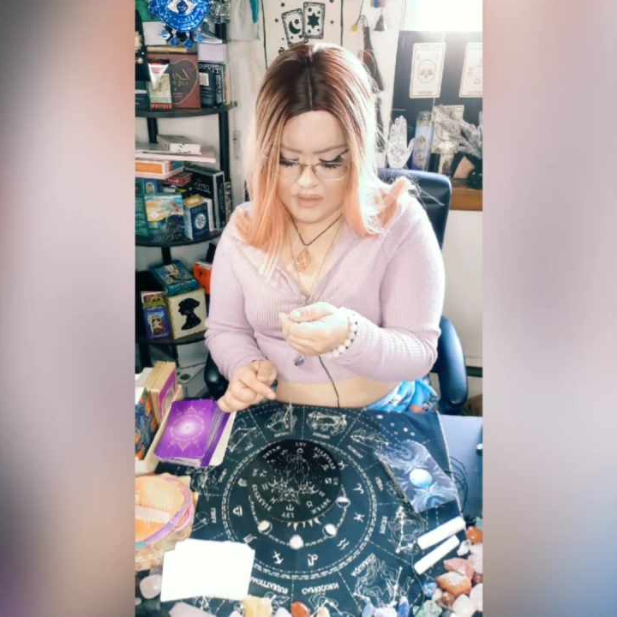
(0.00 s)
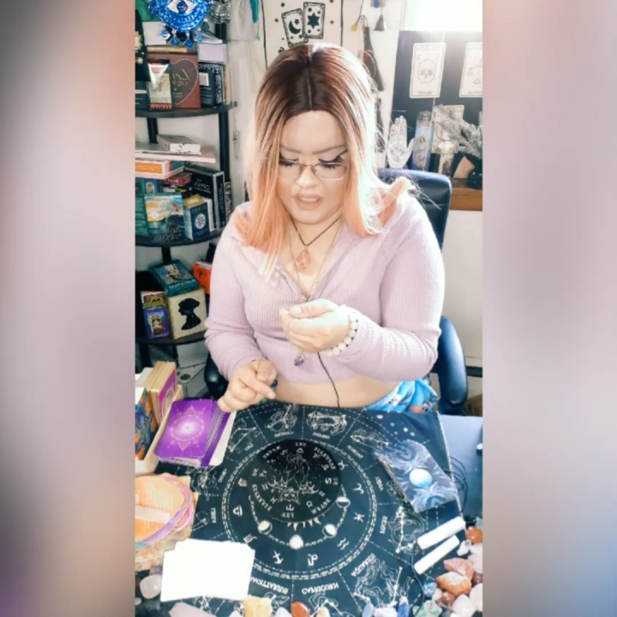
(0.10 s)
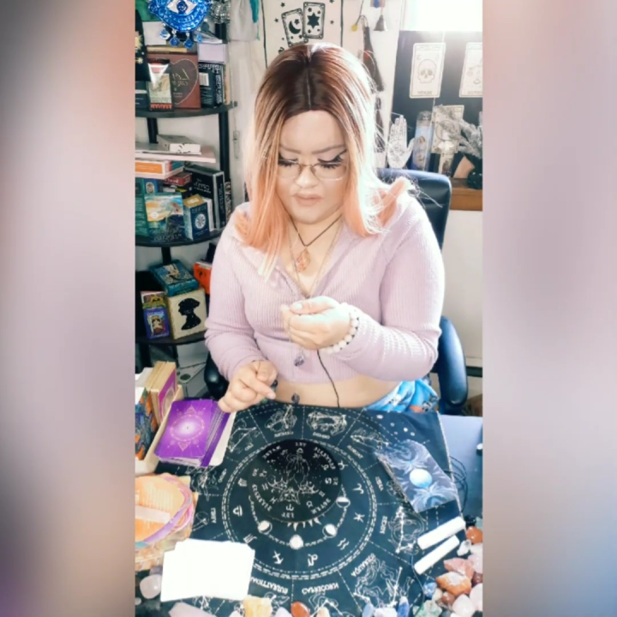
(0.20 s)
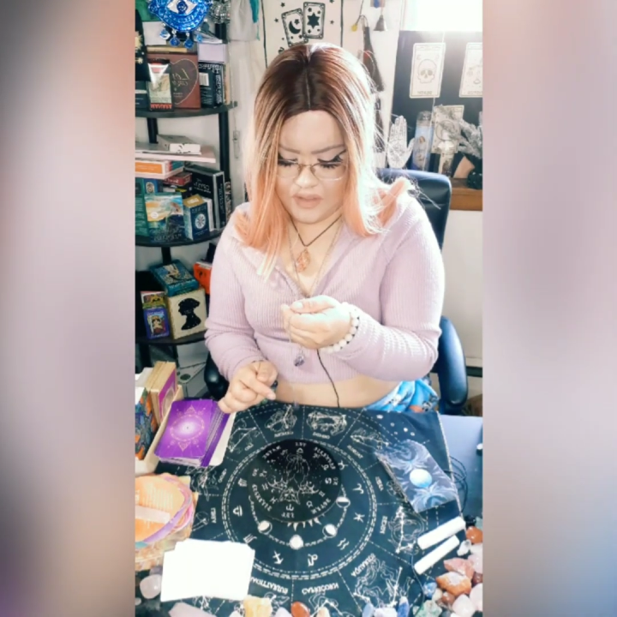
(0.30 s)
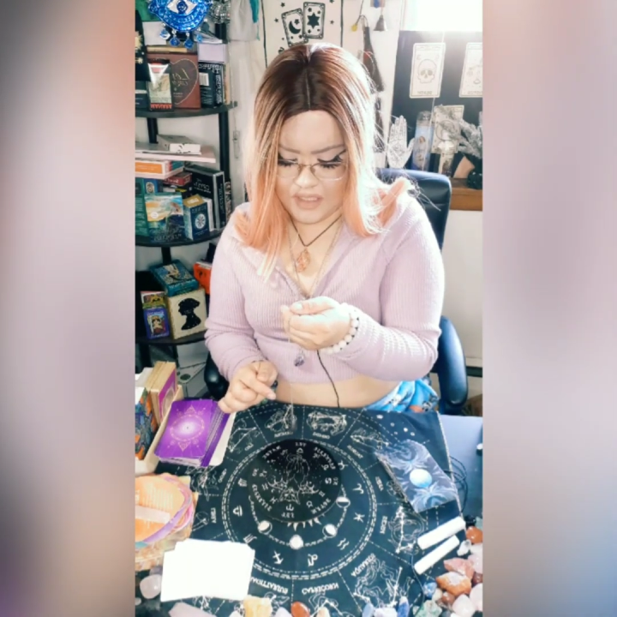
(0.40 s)

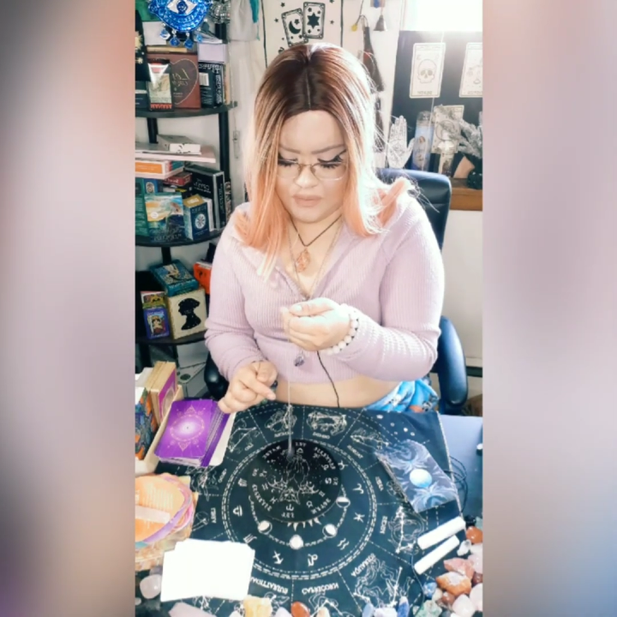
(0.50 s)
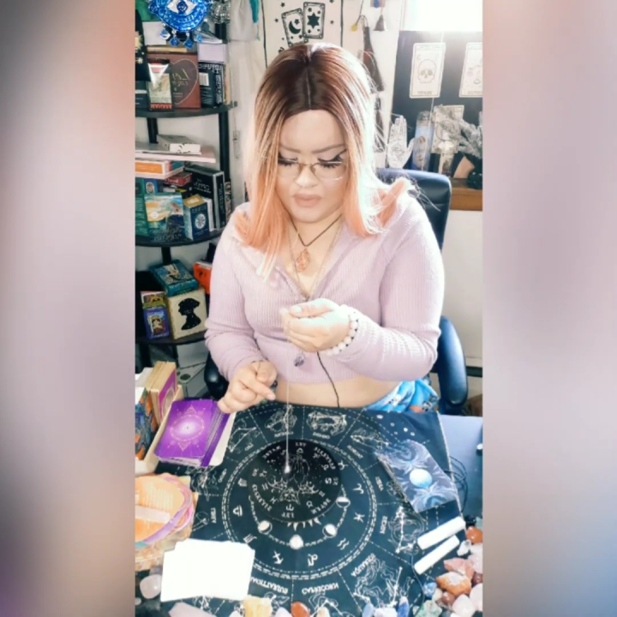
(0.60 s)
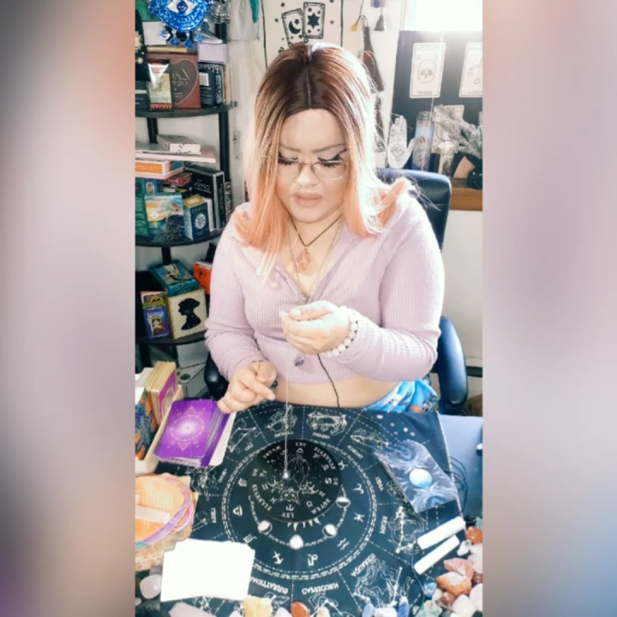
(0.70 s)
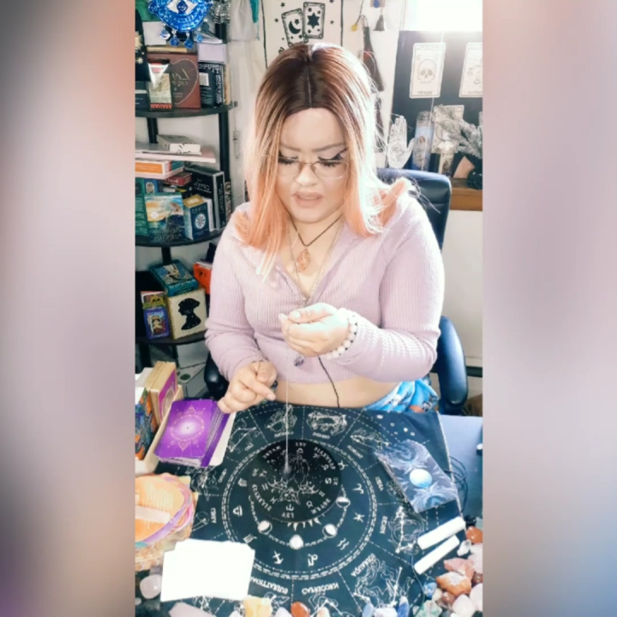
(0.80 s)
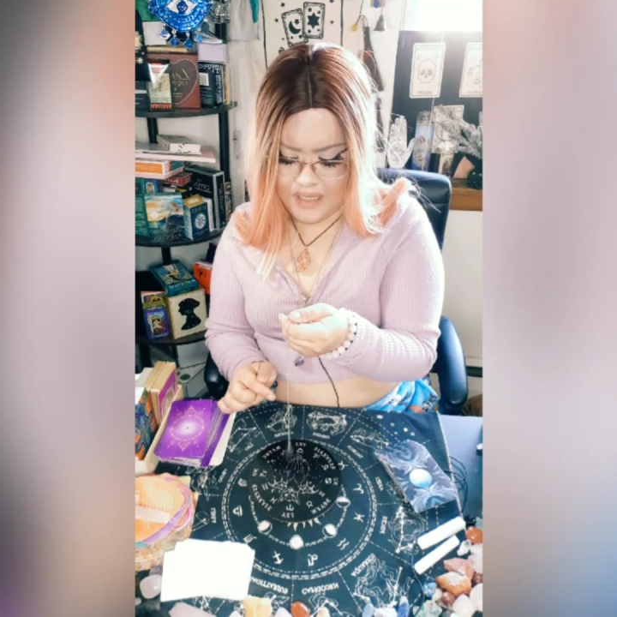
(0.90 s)
if you're done with